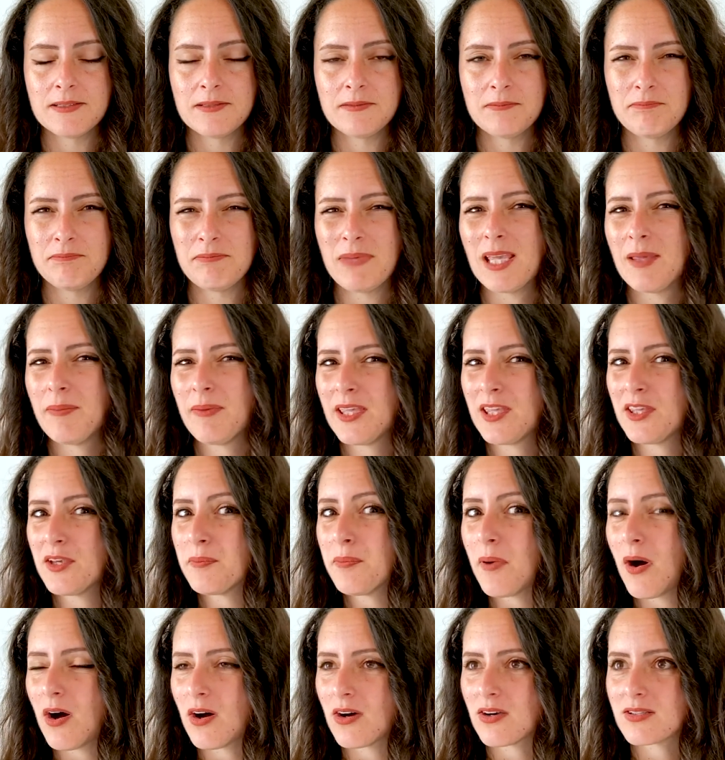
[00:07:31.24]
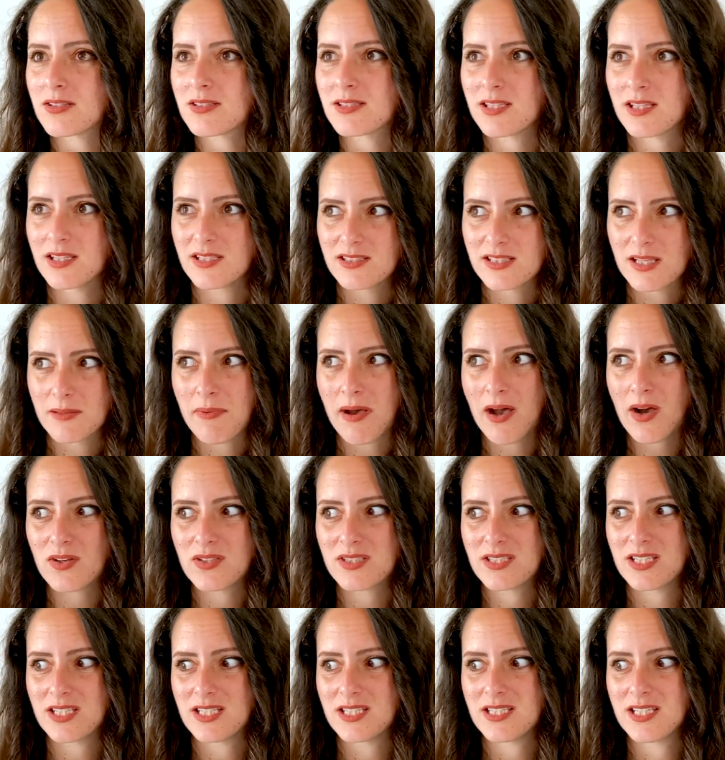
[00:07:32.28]
Maybe your boss thinks
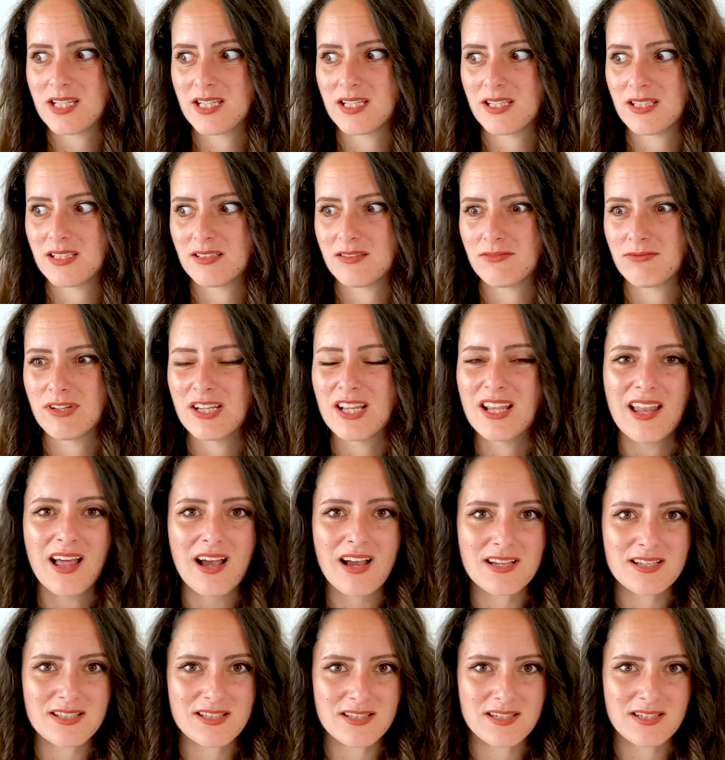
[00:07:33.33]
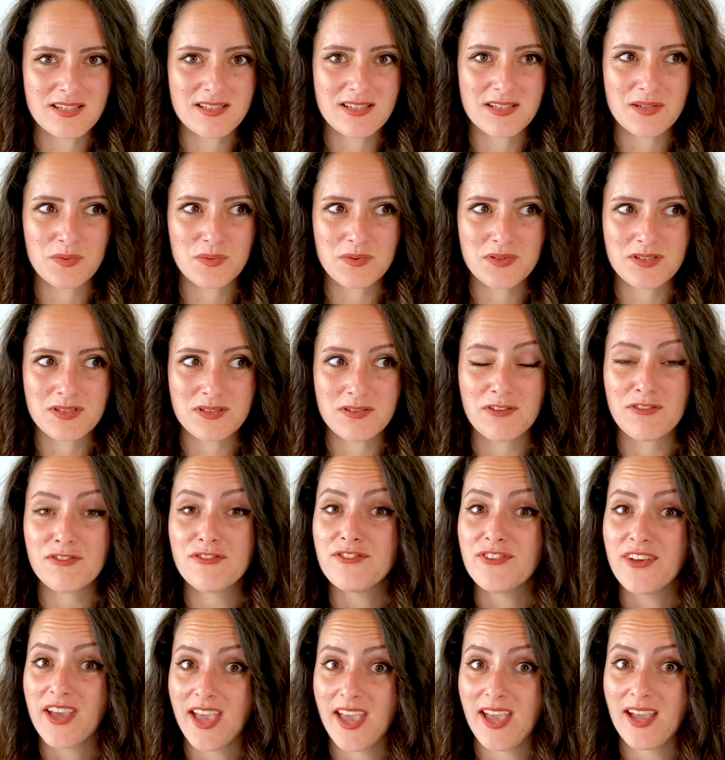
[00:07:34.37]
about it and realizes it was not
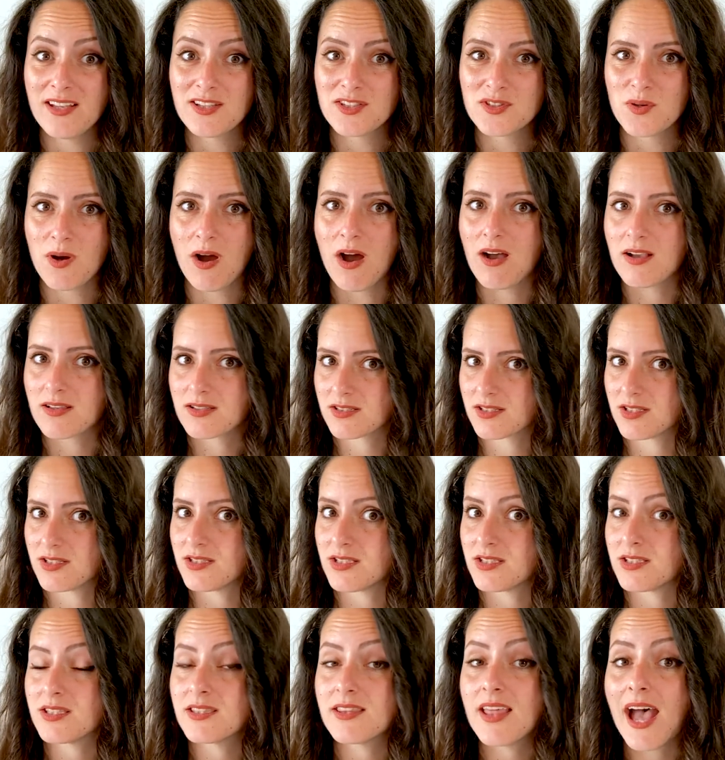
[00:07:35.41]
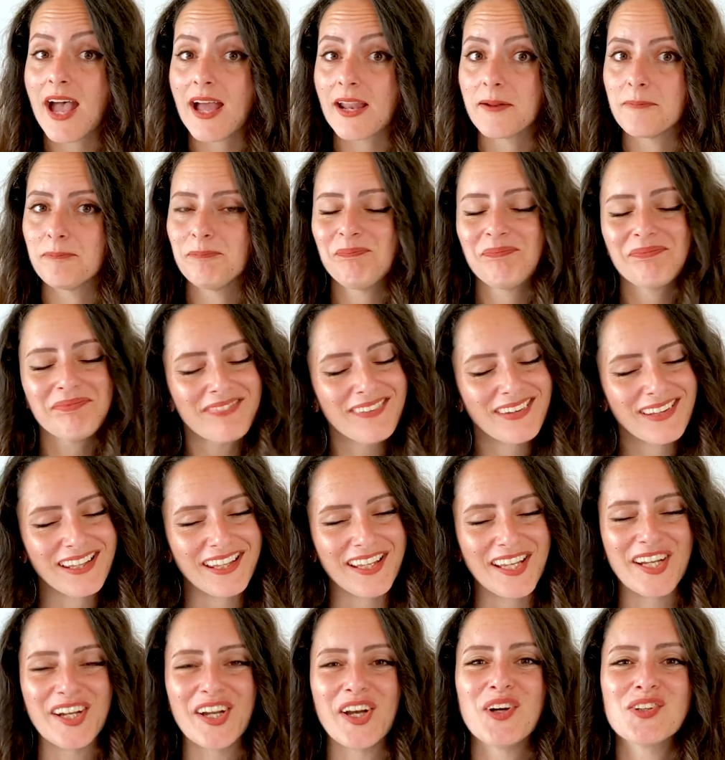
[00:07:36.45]
fair to ask you to do that. He
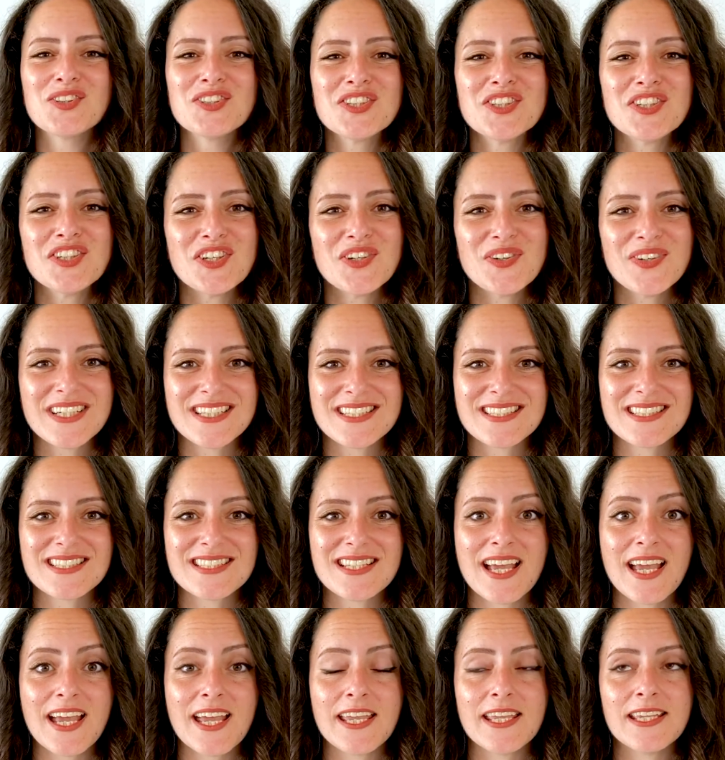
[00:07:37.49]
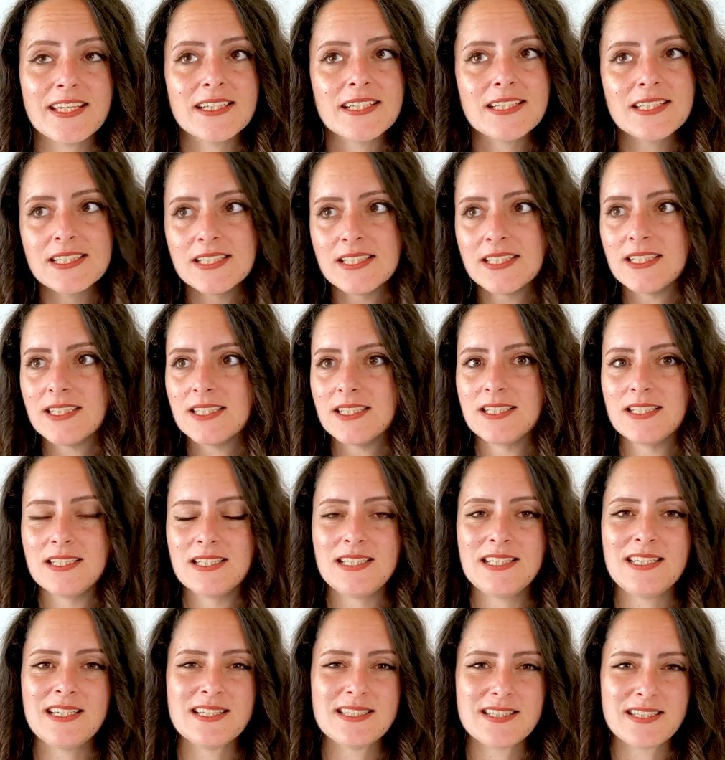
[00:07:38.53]
can go to you and say,
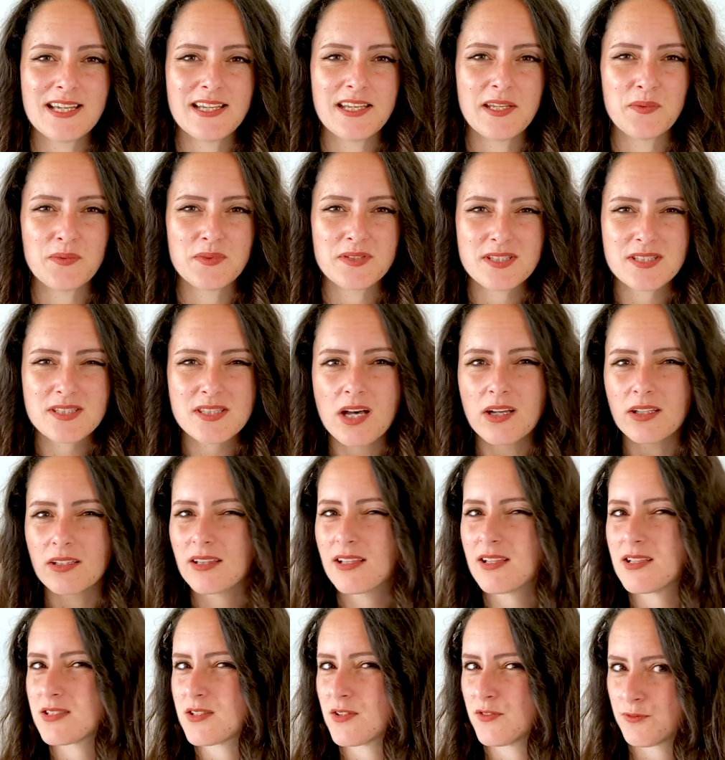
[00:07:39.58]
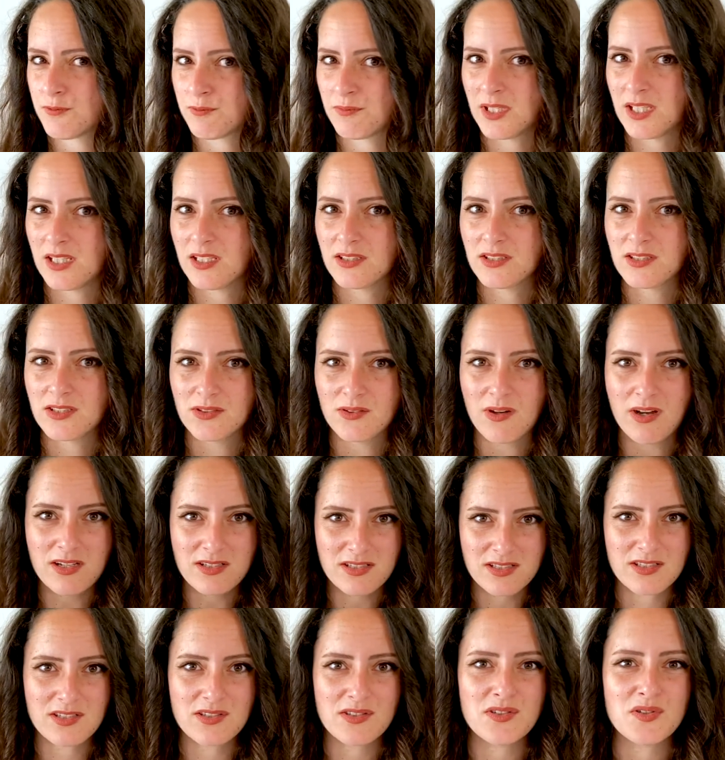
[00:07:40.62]
listen, it was thoughtless of me to
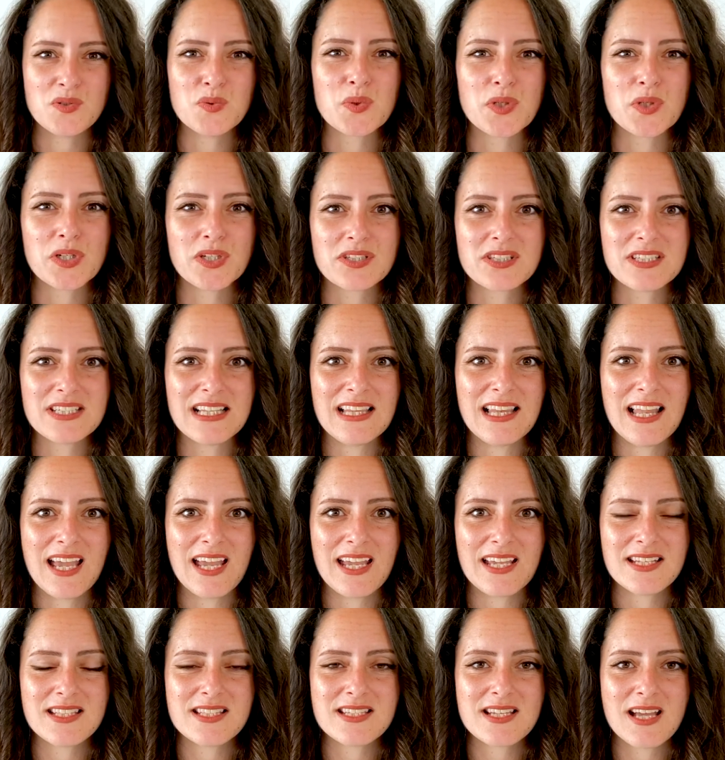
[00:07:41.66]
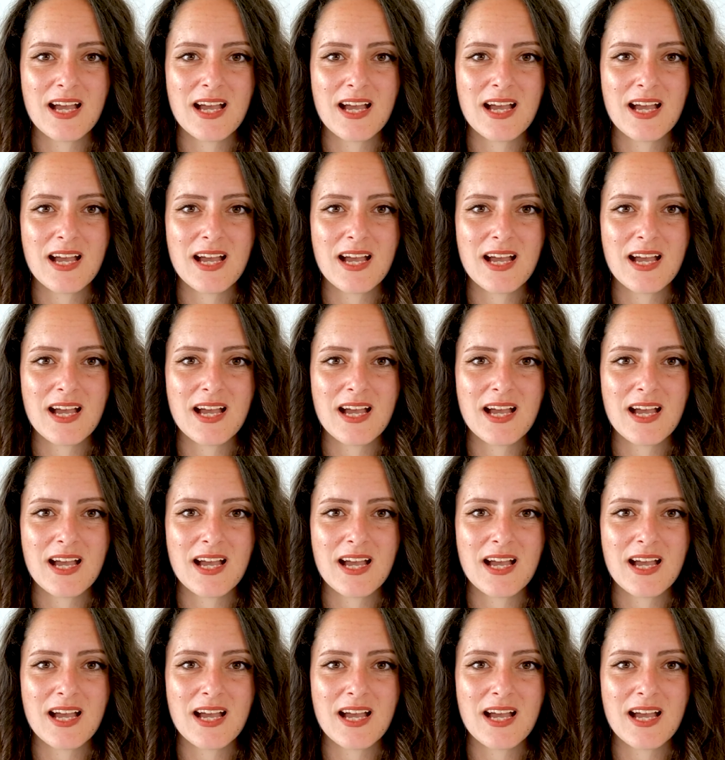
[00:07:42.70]
ask you to work till late.